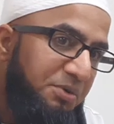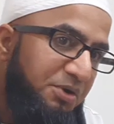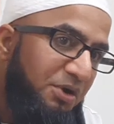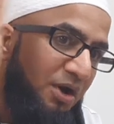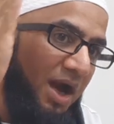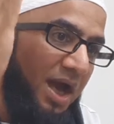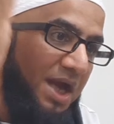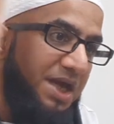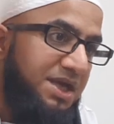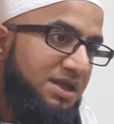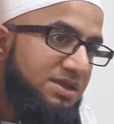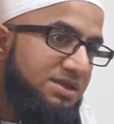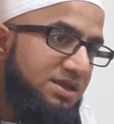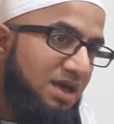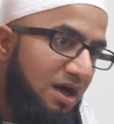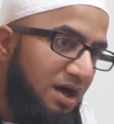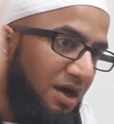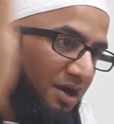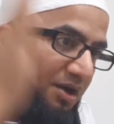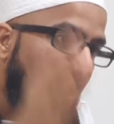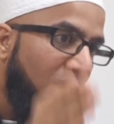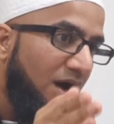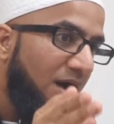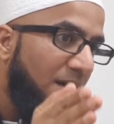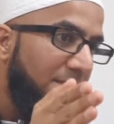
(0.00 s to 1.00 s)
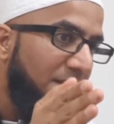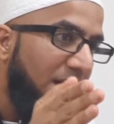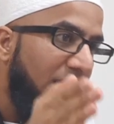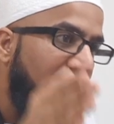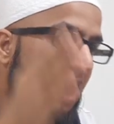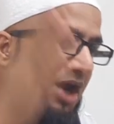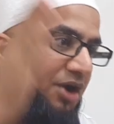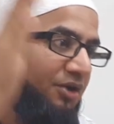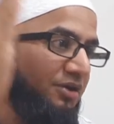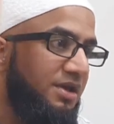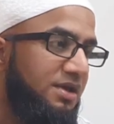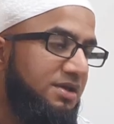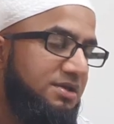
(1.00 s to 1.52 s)
pride is haram,
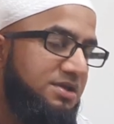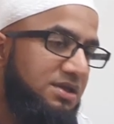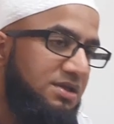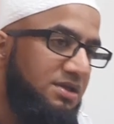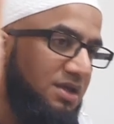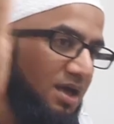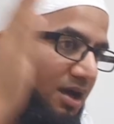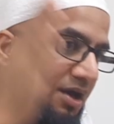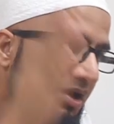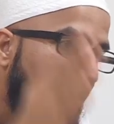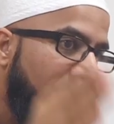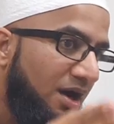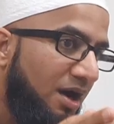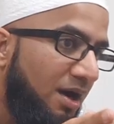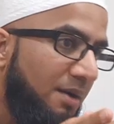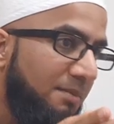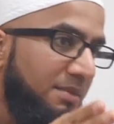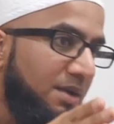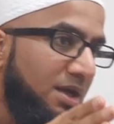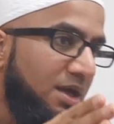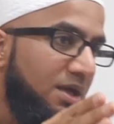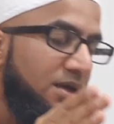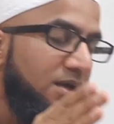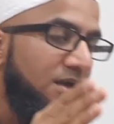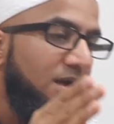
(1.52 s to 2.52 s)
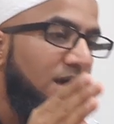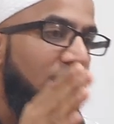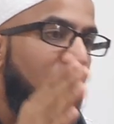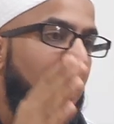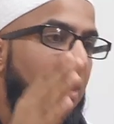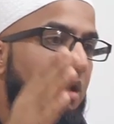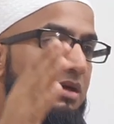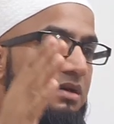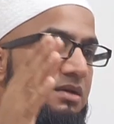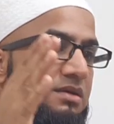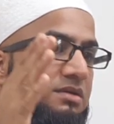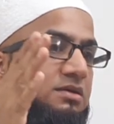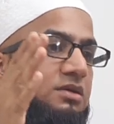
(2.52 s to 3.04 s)
arrogance is haram,
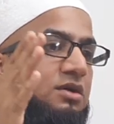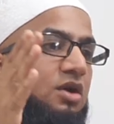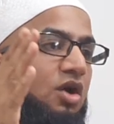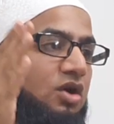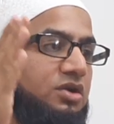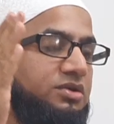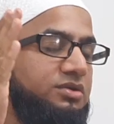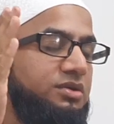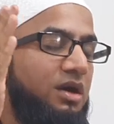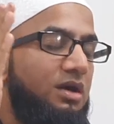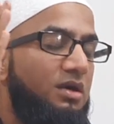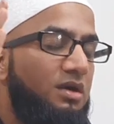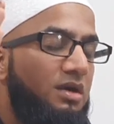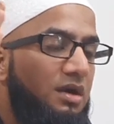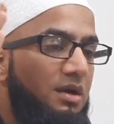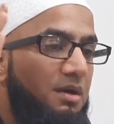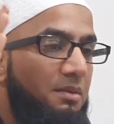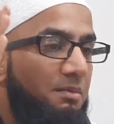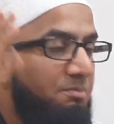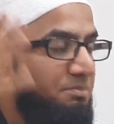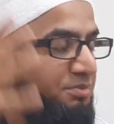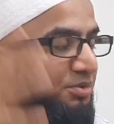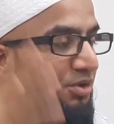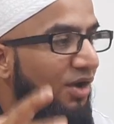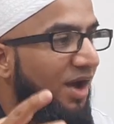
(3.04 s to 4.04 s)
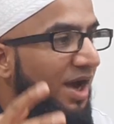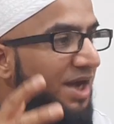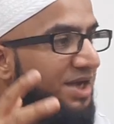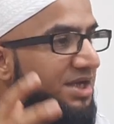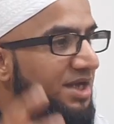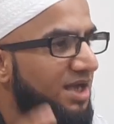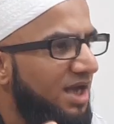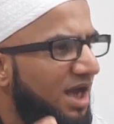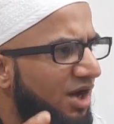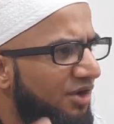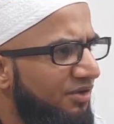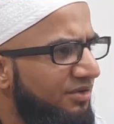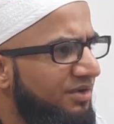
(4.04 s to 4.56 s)
pride
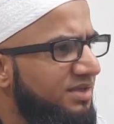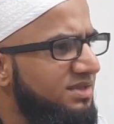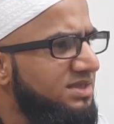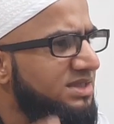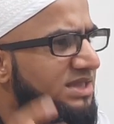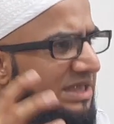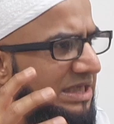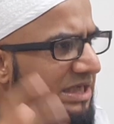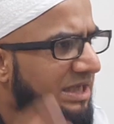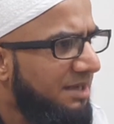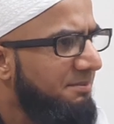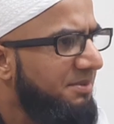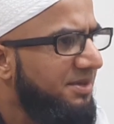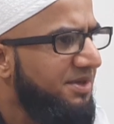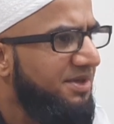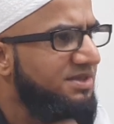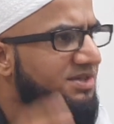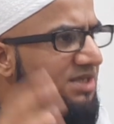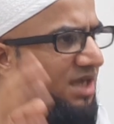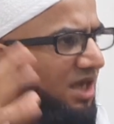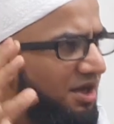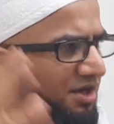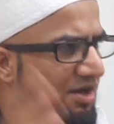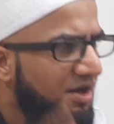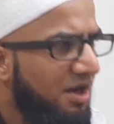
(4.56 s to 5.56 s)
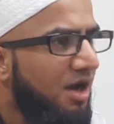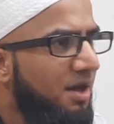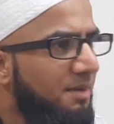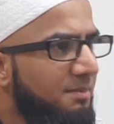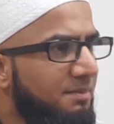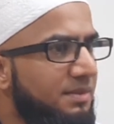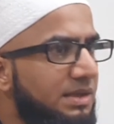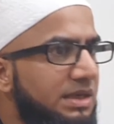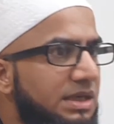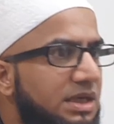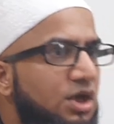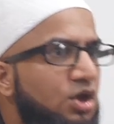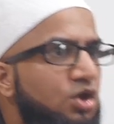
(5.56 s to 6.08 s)
and arrogance, kibr is haram.
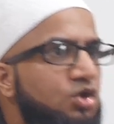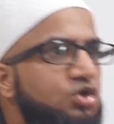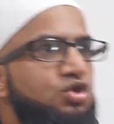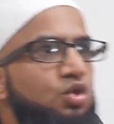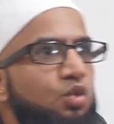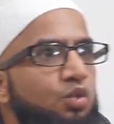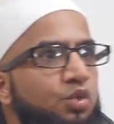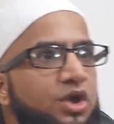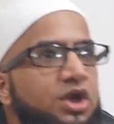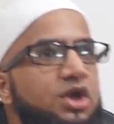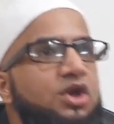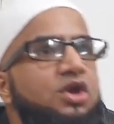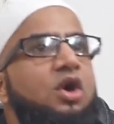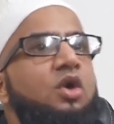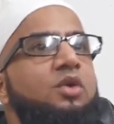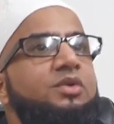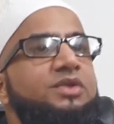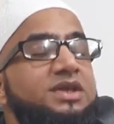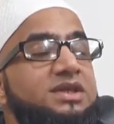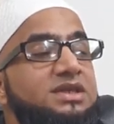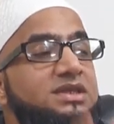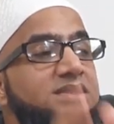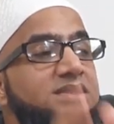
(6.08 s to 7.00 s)
So we know this